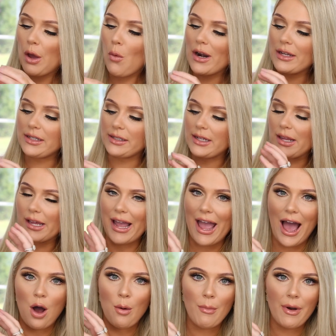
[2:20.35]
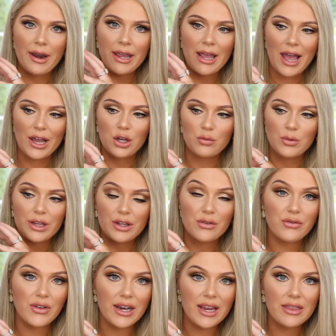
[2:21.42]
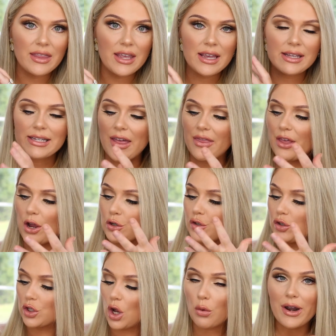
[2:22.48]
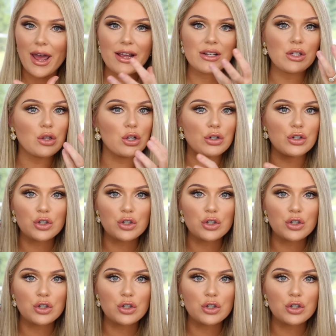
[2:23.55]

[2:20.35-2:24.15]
I wanted to see like how many I could really fit in these. And they're so nice, they're